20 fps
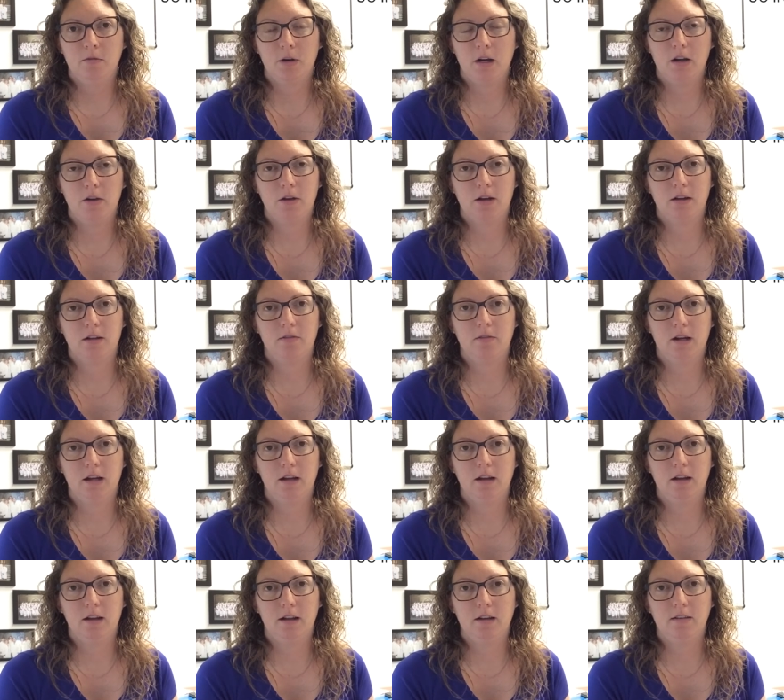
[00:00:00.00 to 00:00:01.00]
Radioactive
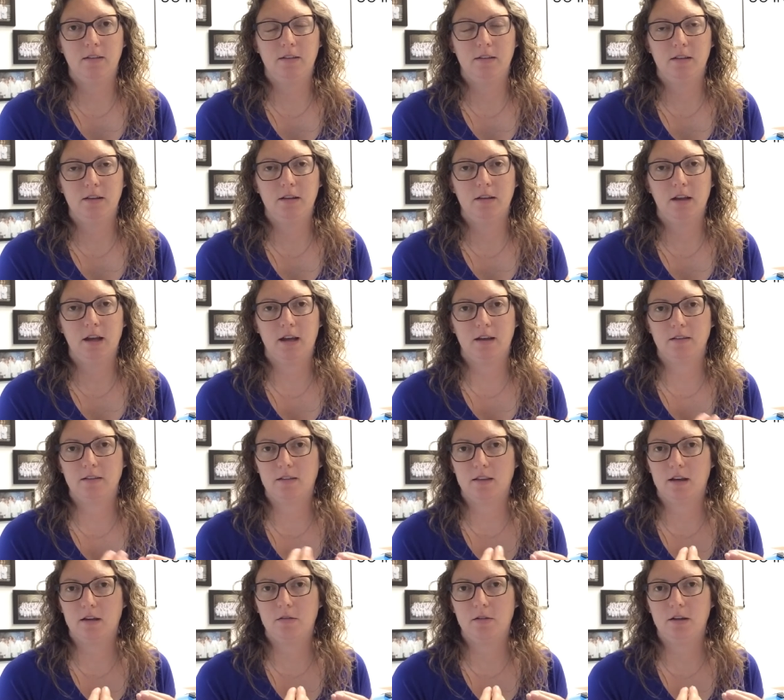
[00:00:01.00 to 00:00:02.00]
iodine still has
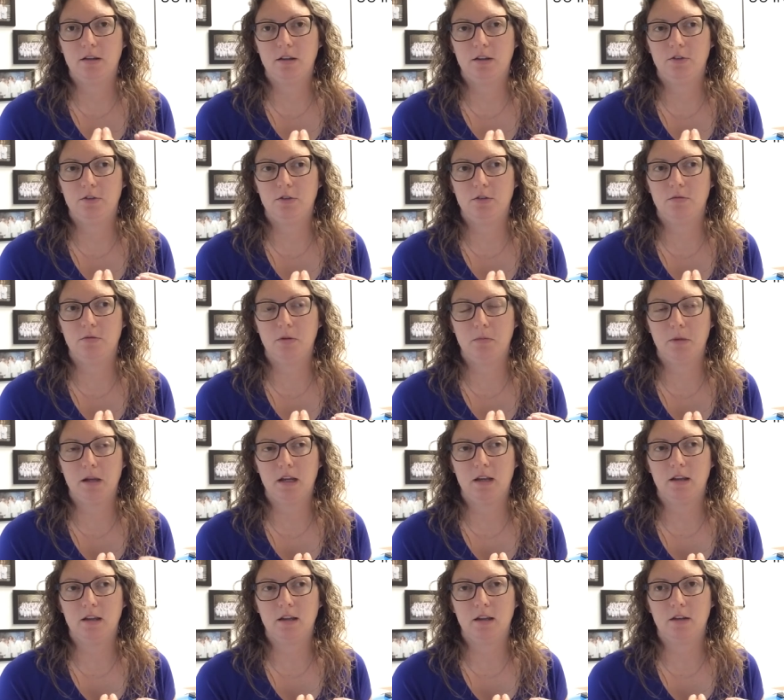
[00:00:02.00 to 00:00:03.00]
thyroid tissue
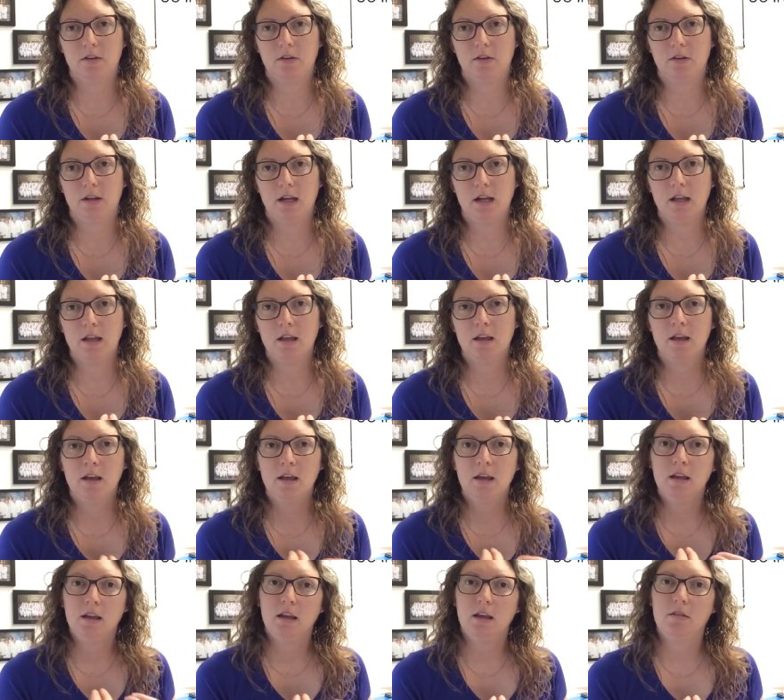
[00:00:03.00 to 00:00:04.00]
remaining in your neck,
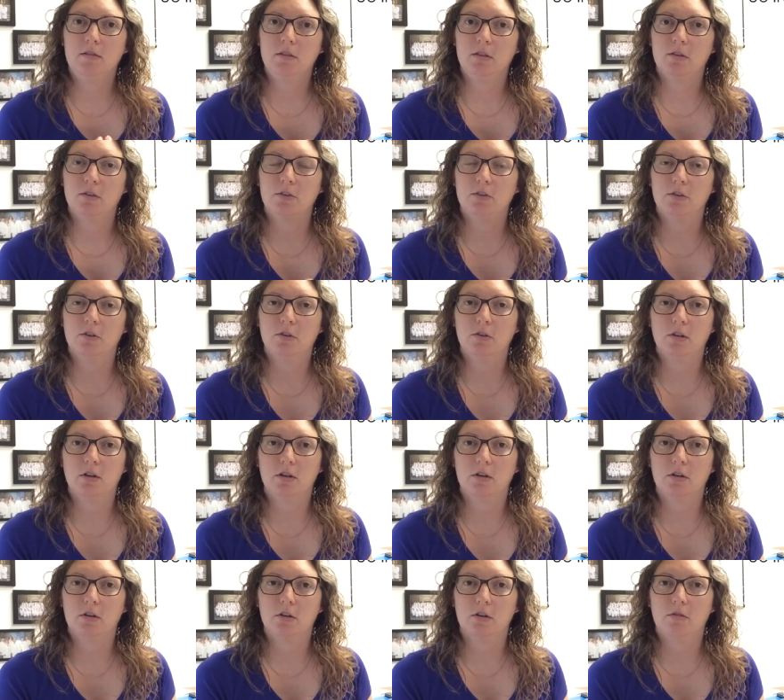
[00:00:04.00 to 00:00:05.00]
even though it's no
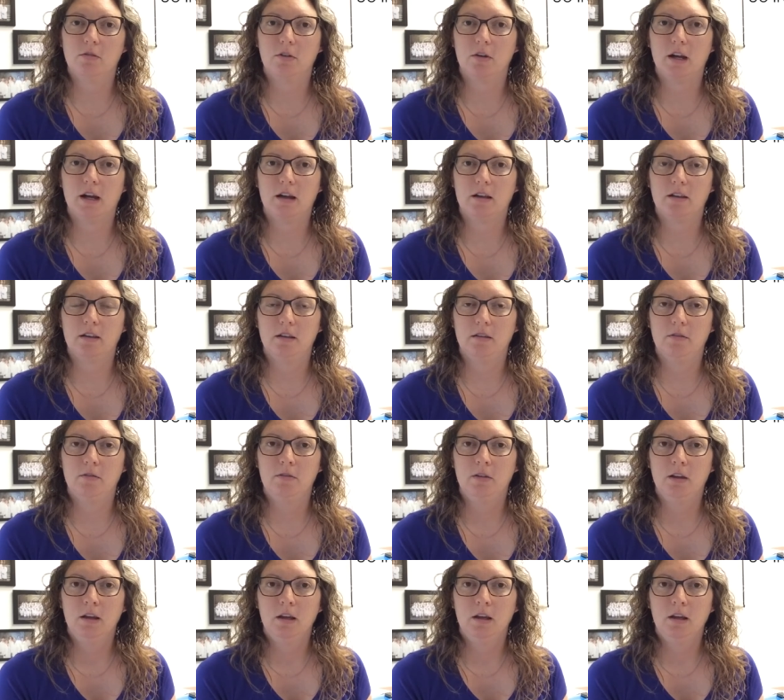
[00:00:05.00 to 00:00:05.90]
longer overactive.